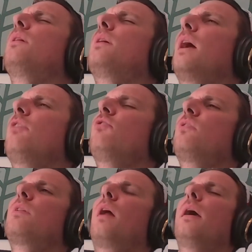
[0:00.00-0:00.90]
can
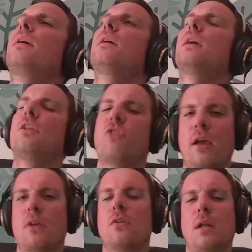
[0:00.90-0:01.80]
just
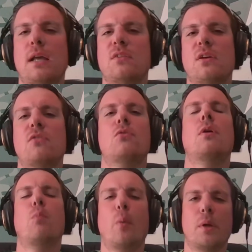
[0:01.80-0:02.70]
ejaculate into
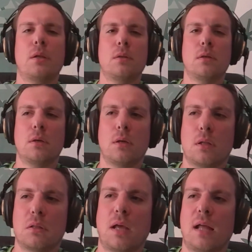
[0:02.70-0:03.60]
a woman,
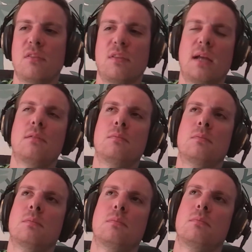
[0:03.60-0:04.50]
and
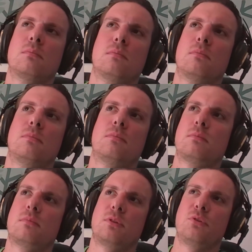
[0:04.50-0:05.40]
then
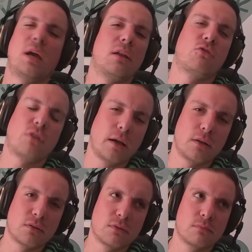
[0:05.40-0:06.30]
you get a
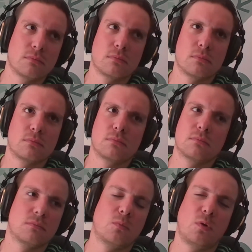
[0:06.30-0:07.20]
child
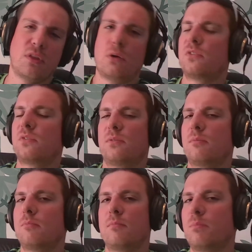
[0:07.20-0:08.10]
without
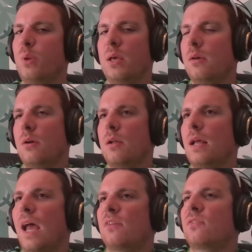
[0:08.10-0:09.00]
being
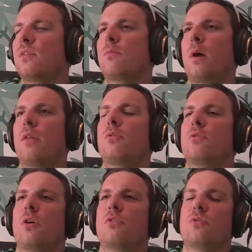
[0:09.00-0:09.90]
asked whether or
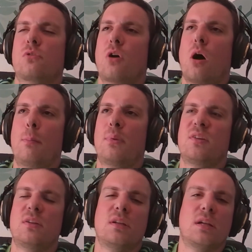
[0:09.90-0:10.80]
not you're
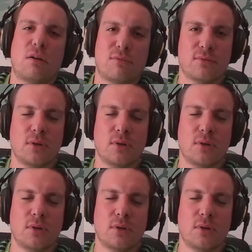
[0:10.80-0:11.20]
competent enough